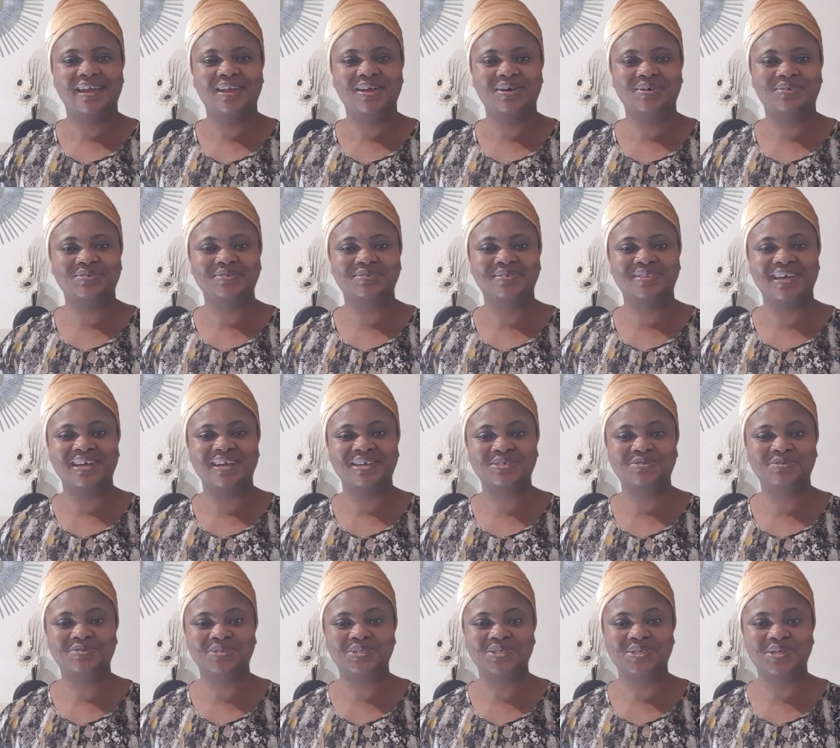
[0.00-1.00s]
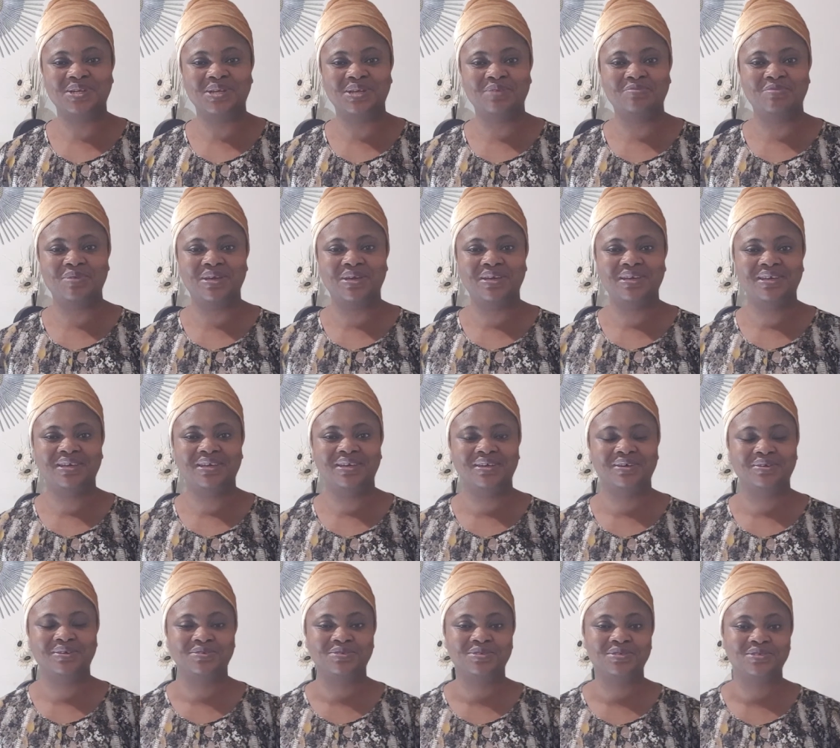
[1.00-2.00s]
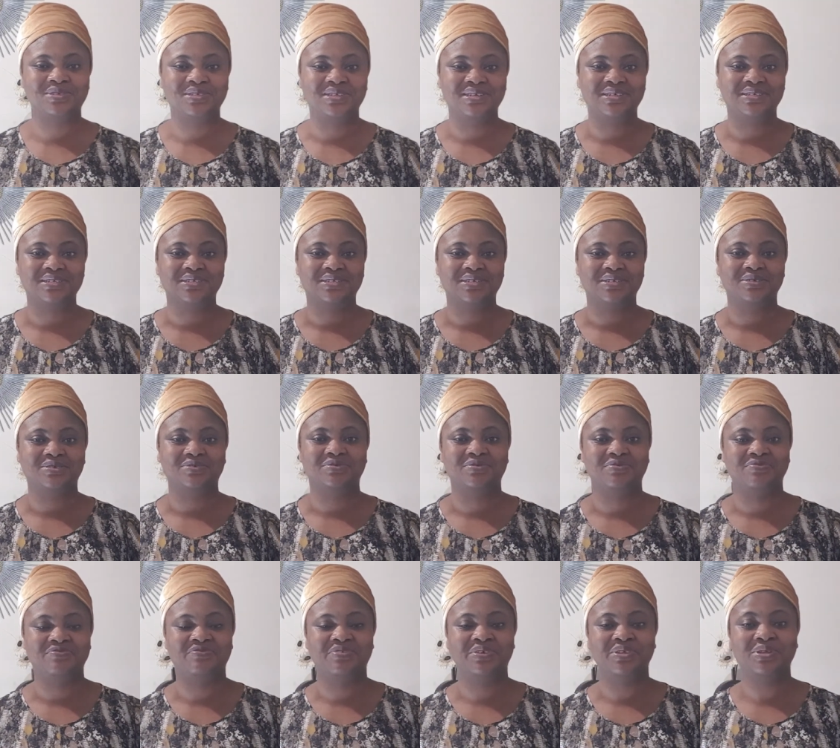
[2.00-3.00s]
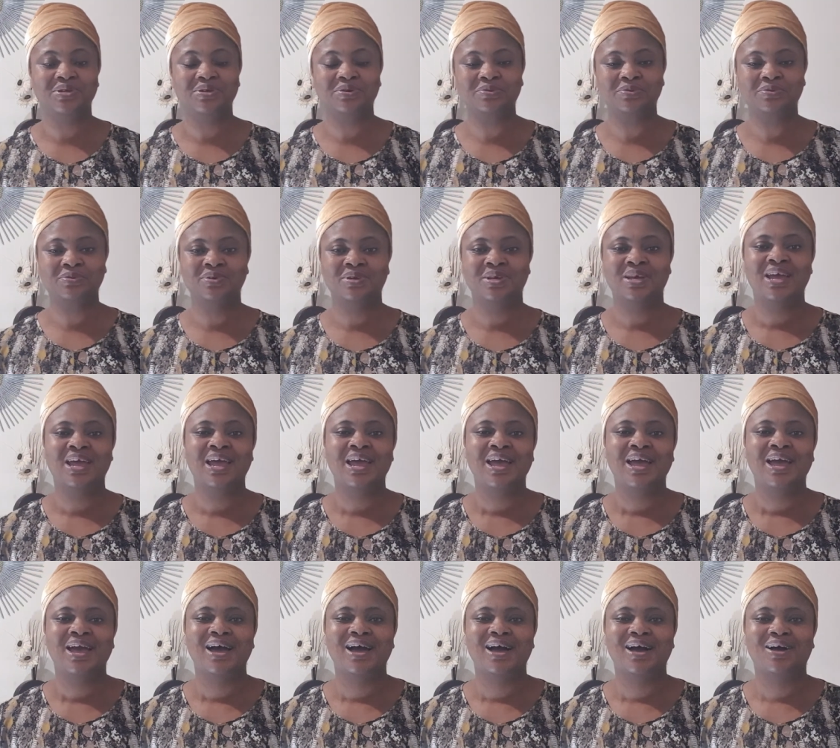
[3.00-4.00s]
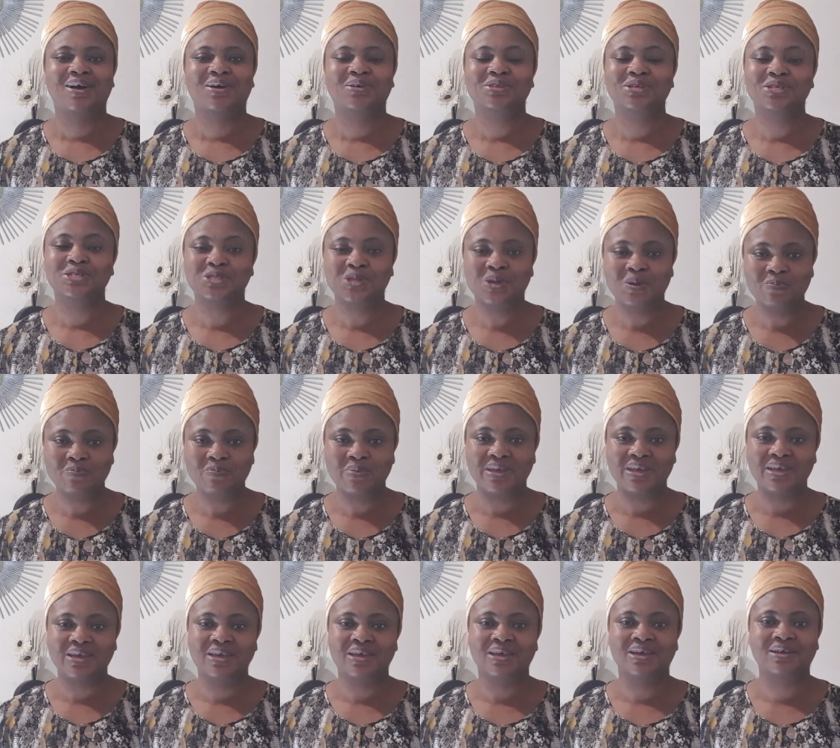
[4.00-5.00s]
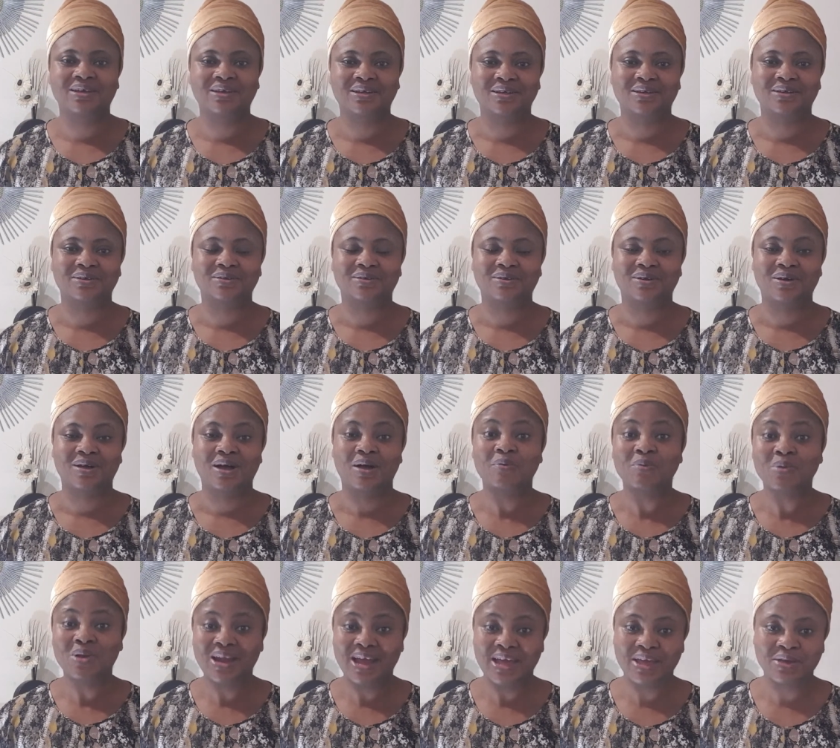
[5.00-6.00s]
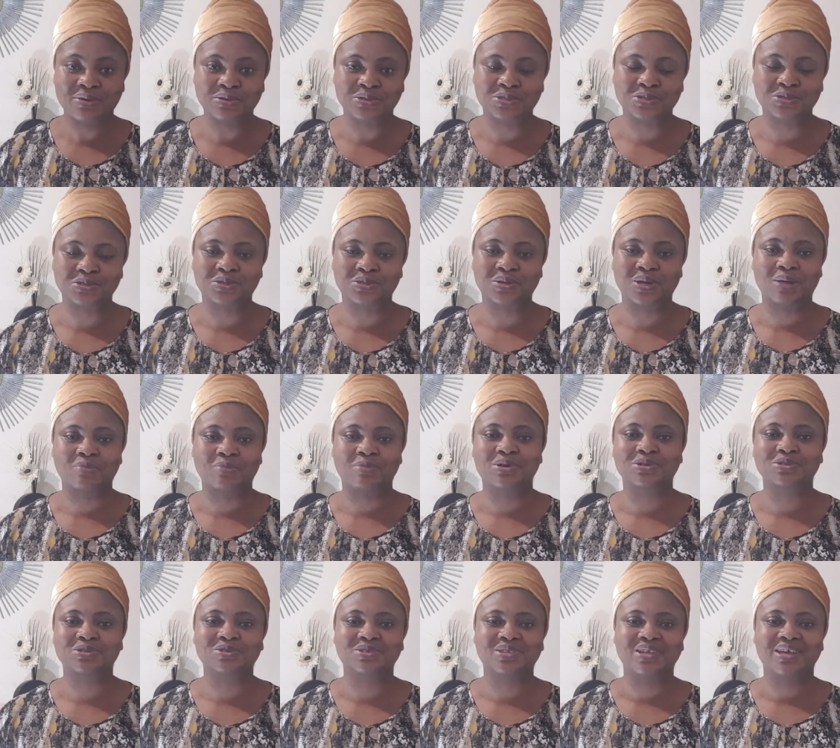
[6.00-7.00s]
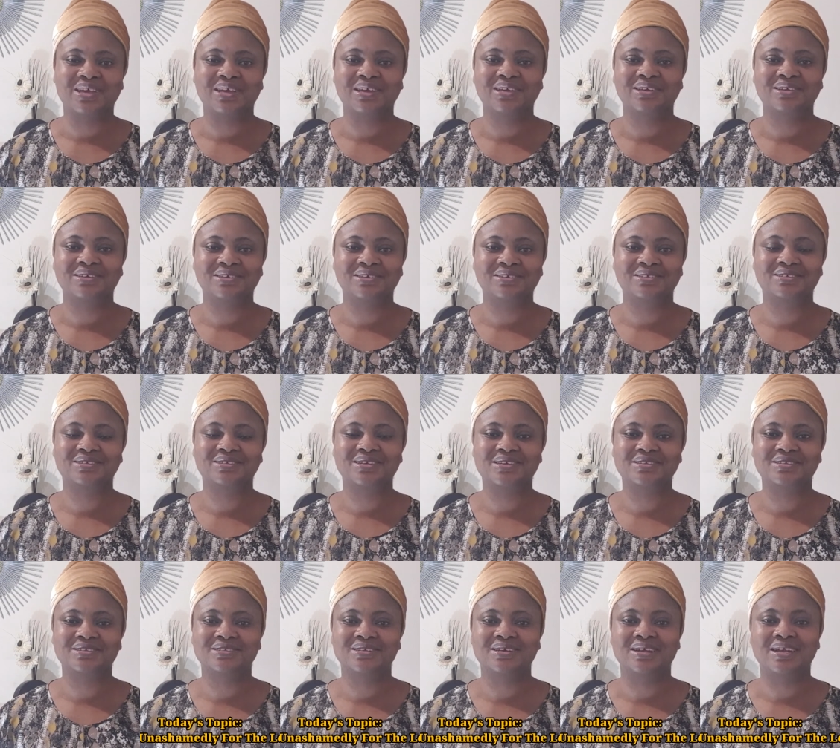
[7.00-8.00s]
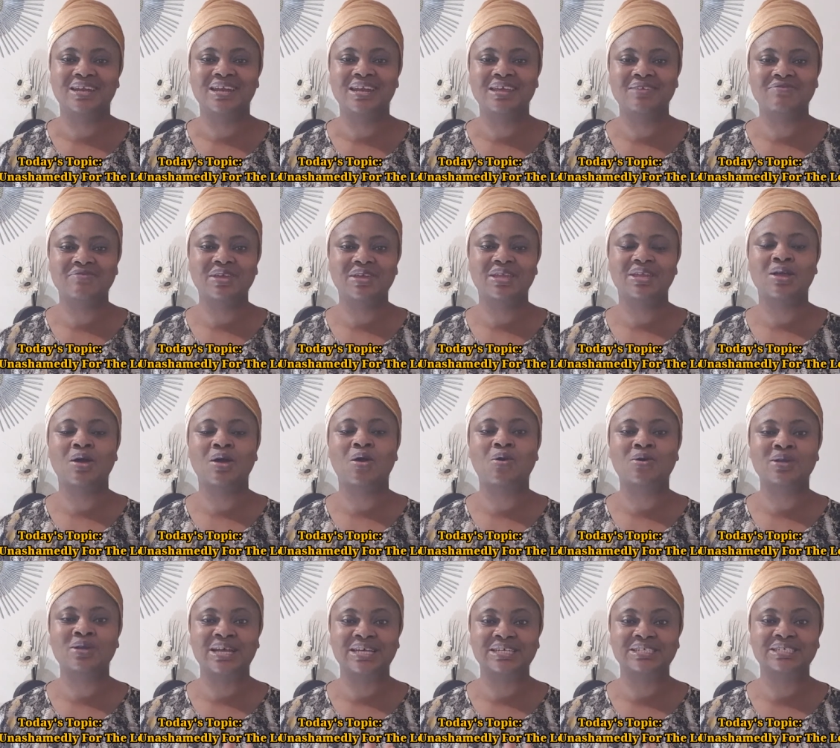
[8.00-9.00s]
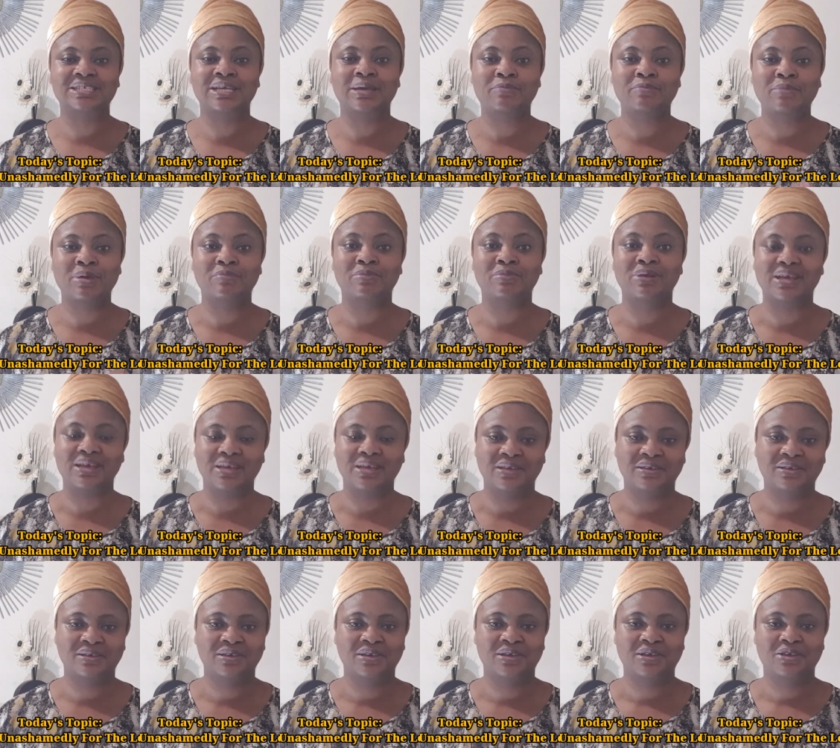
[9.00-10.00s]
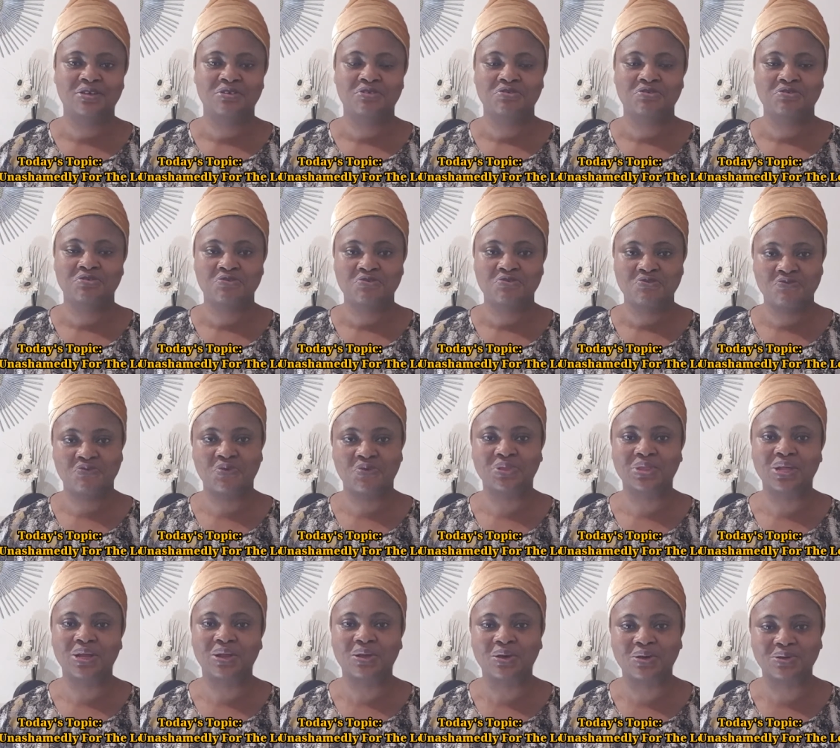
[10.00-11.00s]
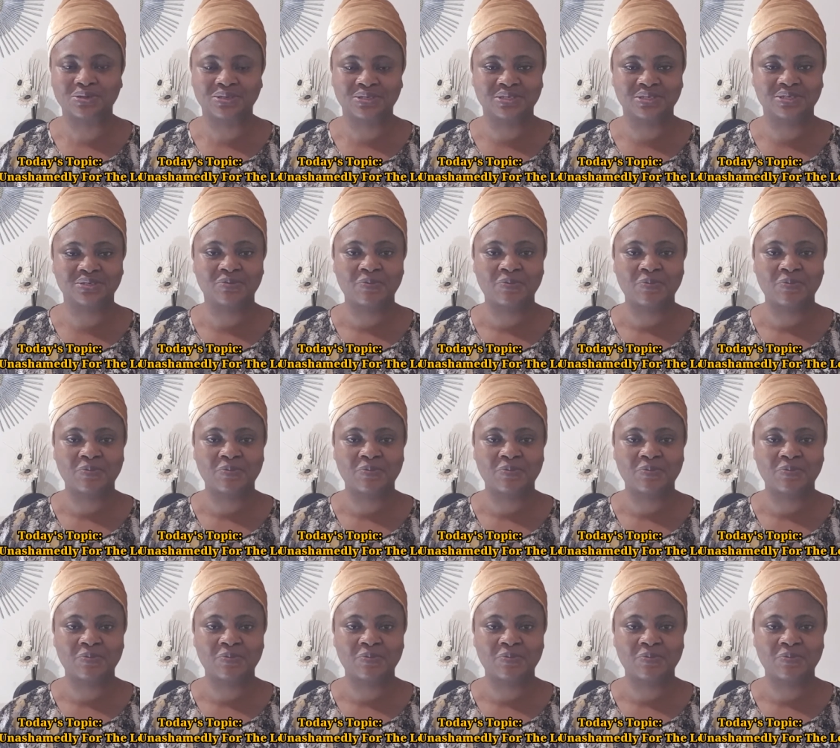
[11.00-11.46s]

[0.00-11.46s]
Hello, thanks for joining me on today's video. The topic I would like us to talk about today says living unashamedly for the Lord.